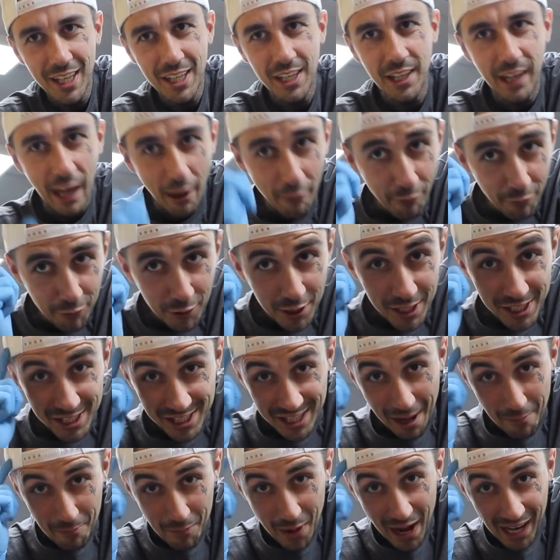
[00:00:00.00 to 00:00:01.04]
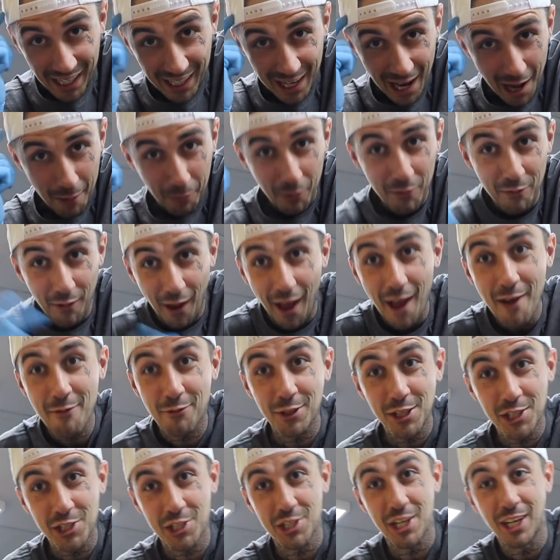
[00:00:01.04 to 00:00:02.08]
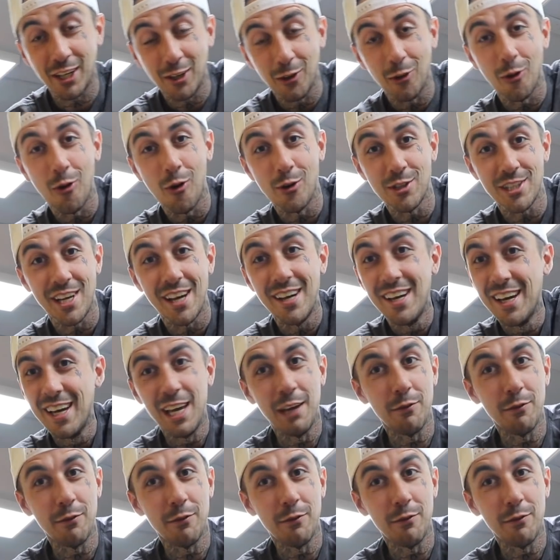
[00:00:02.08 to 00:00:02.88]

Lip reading: You get a free snapback cap with every single order.